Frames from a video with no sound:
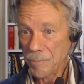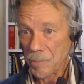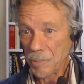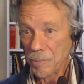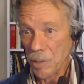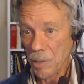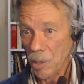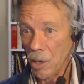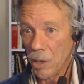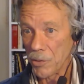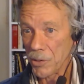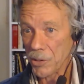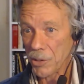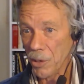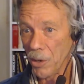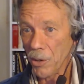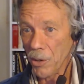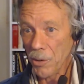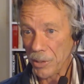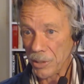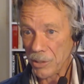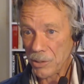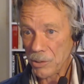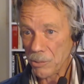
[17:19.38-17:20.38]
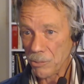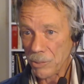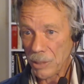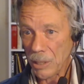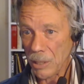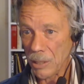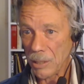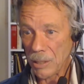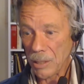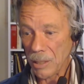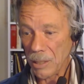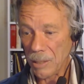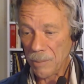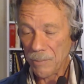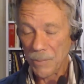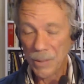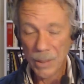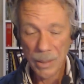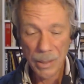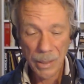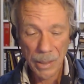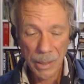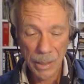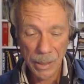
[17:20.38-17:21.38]
on the colonies. We had
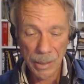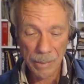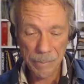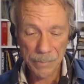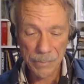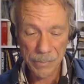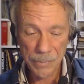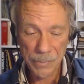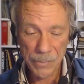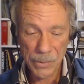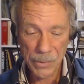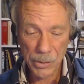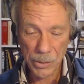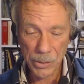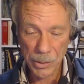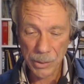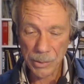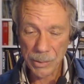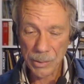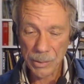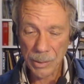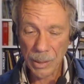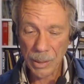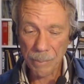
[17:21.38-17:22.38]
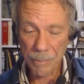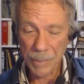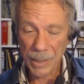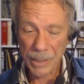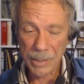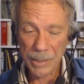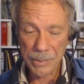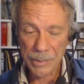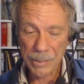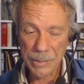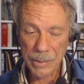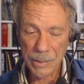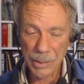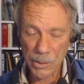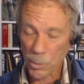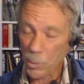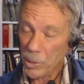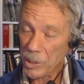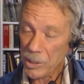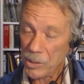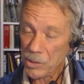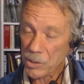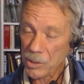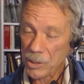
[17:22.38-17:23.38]
you can make the
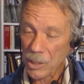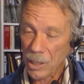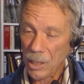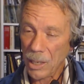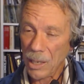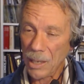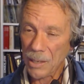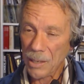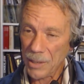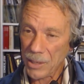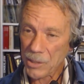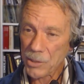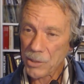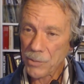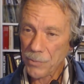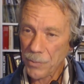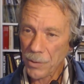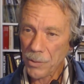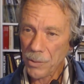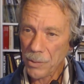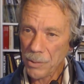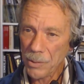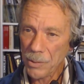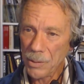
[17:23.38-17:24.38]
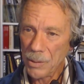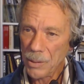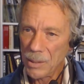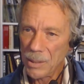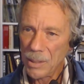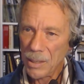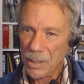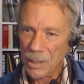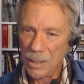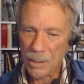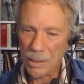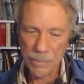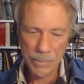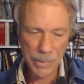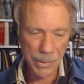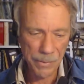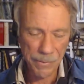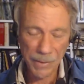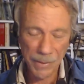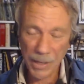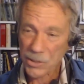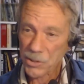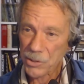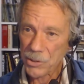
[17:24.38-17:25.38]
queens less fertile.
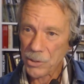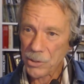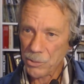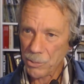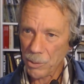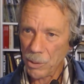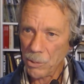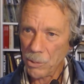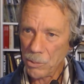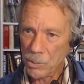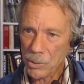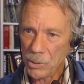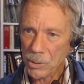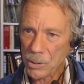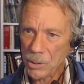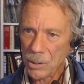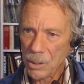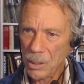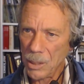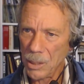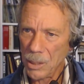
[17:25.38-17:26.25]
Affects the drones.